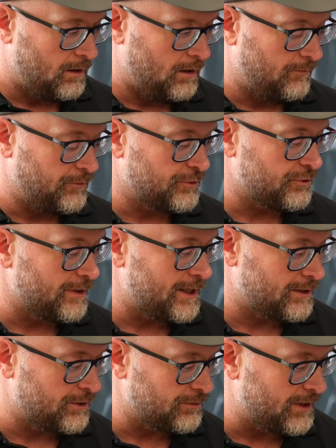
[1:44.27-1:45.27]
If you're
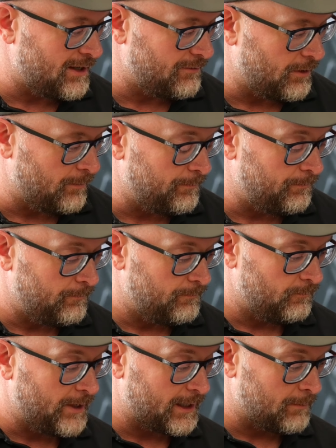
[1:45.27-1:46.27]
trying to drive a
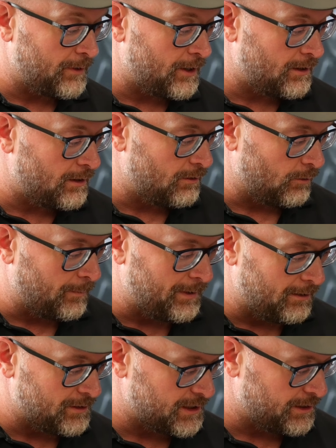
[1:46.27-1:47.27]
rack and pinion or a
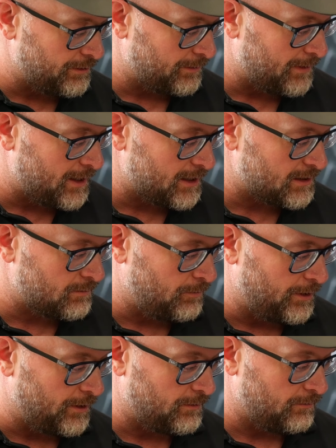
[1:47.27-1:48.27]
power steering box
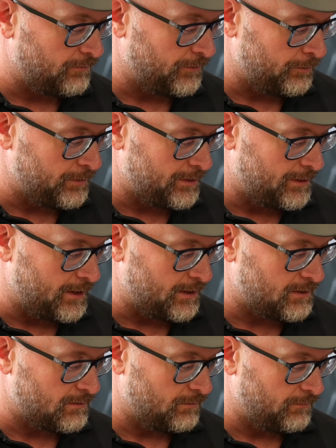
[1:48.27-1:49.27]
with fluid
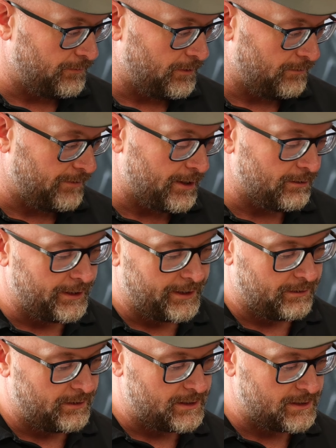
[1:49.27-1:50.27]
that's full of air
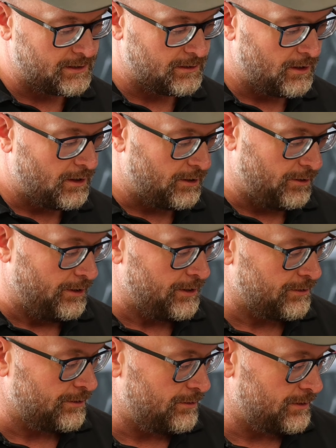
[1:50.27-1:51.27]
like this, you're
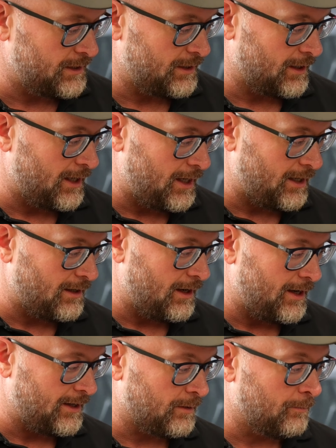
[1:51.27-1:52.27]
introducing
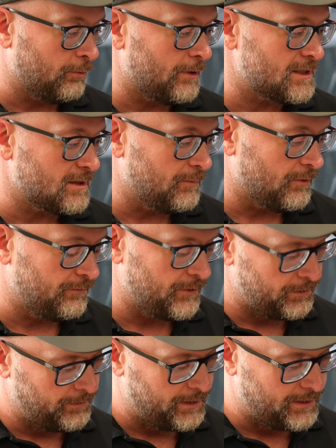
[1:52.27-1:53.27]
a compressible
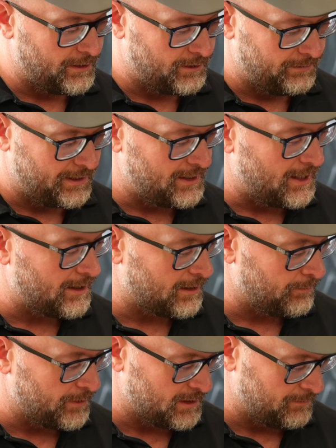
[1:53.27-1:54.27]
fluid into a
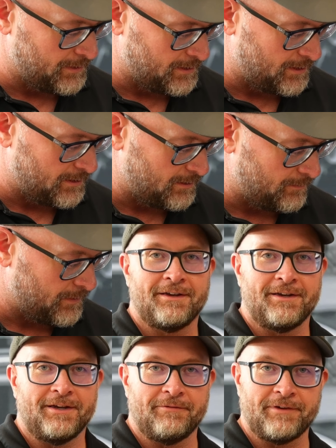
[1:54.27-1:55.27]
non-compressible system.
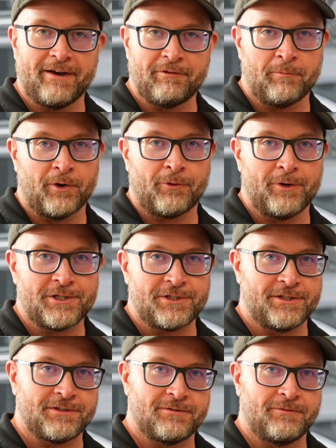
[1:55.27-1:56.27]
If you have any more
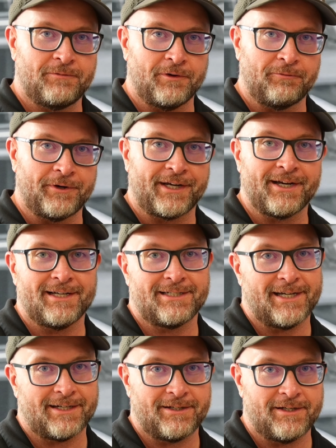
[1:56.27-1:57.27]
questions, feel free to
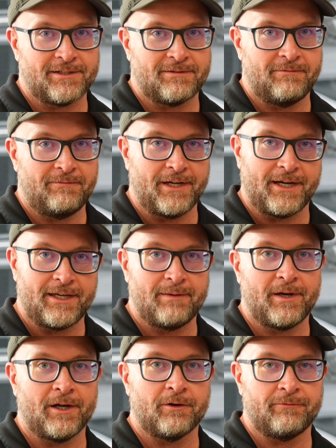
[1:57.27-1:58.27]
contact us via
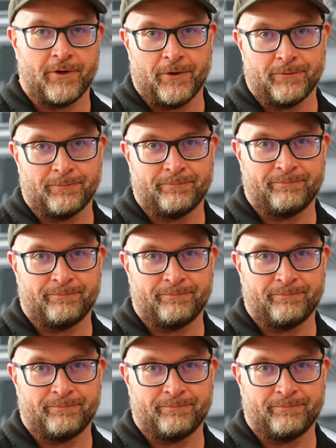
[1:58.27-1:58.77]
email or phone.